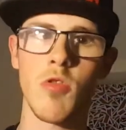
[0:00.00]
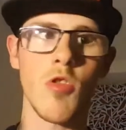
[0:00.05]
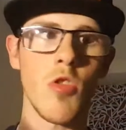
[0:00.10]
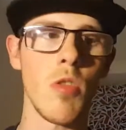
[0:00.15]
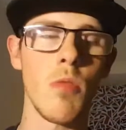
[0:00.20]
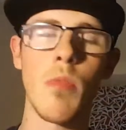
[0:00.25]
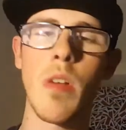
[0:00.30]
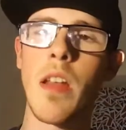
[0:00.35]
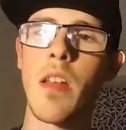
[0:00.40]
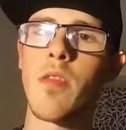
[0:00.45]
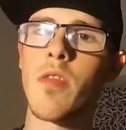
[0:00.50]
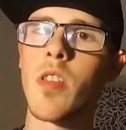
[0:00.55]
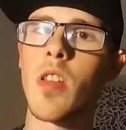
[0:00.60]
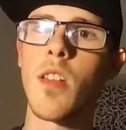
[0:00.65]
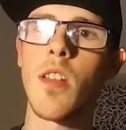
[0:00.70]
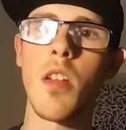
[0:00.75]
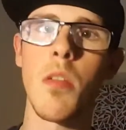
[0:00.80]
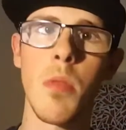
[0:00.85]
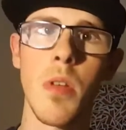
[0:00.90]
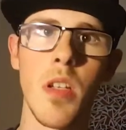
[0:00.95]
doing whatever
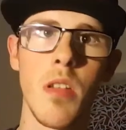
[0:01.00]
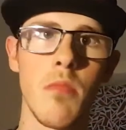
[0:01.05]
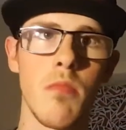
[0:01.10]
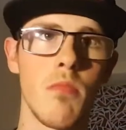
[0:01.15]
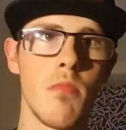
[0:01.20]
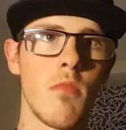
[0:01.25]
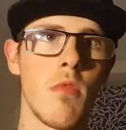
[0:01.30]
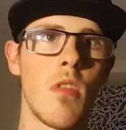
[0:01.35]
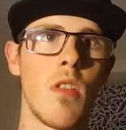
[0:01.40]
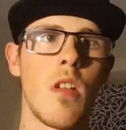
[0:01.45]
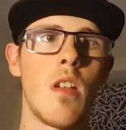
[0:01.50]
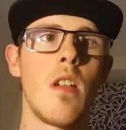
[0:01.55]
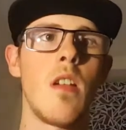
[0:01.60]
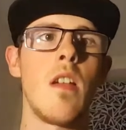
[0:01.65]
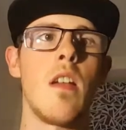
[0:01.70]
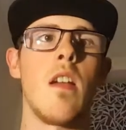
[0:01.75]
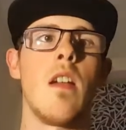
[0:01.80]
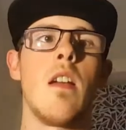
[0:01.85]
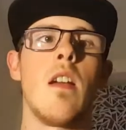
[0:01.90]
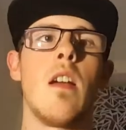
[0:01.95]
they're doing,
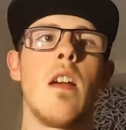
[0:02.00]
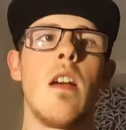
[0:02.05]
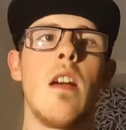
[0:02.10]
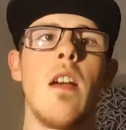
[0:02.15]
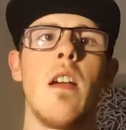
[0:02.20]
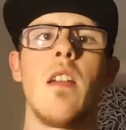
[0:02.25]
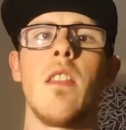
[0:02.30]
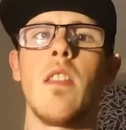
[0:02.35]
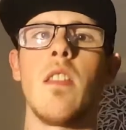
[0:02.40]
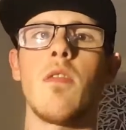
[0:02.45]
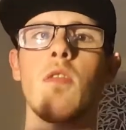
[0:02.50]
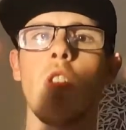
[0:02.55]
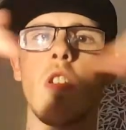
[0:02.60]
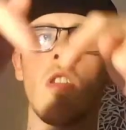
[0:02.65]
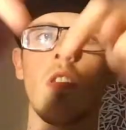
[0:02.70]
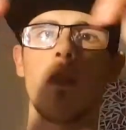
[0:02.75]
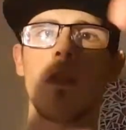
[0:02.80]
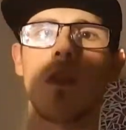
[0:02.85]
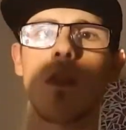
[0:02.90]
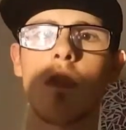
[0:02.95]
and they've
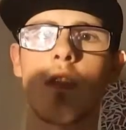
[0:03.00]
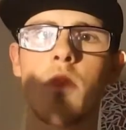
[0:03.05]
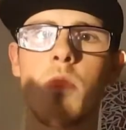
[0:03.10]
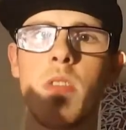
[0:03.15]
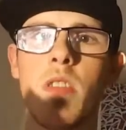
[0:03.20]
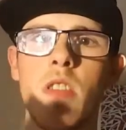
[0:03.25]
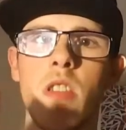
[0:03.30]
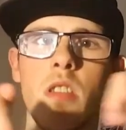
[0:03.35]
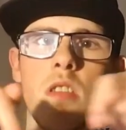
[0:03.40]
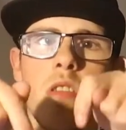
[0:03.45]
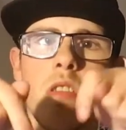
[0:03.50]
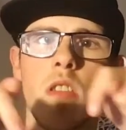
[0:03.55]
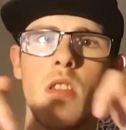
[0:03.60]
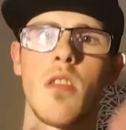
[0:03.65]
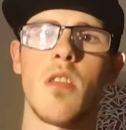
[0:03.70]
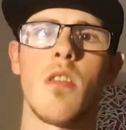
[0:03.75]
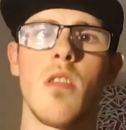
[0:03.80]
got switches,